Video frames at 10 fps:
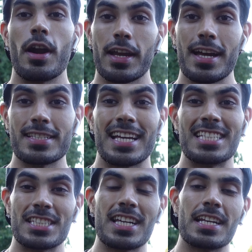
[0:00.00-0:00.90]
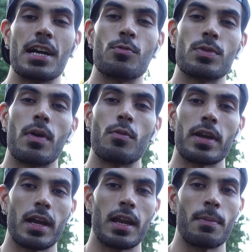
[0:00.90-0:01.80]
Alright guys, I just got done with my
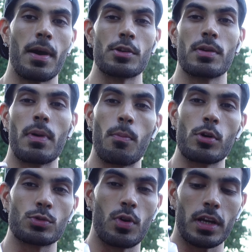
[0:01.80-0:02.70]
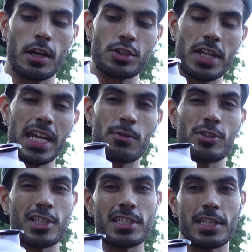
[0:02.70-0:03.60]
workout and I'm about to do my post-workout shake,
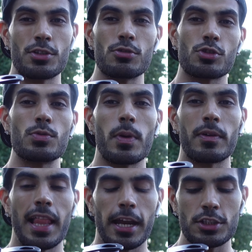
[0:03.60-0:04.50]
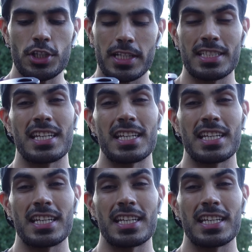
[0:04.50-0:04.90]
which is a two scoop of Glycoject.